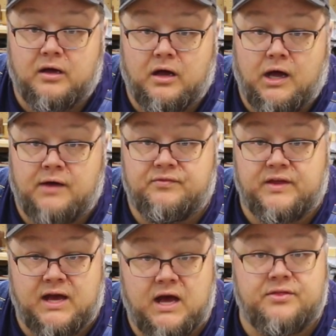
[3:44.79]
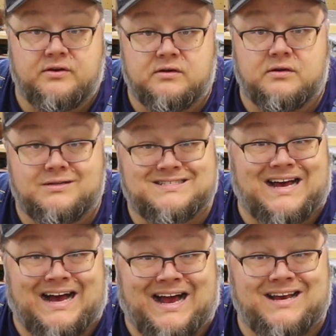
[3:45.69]
of the other
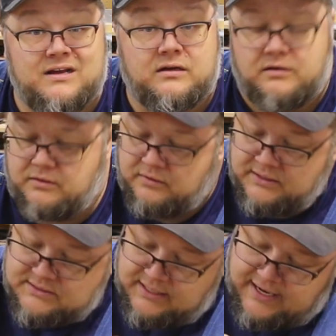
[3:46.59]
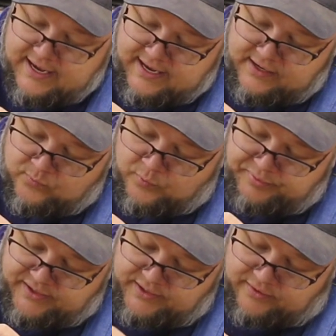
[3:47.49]
side that's going to hang will
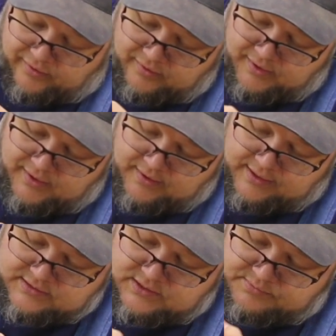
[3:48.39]
be here. And so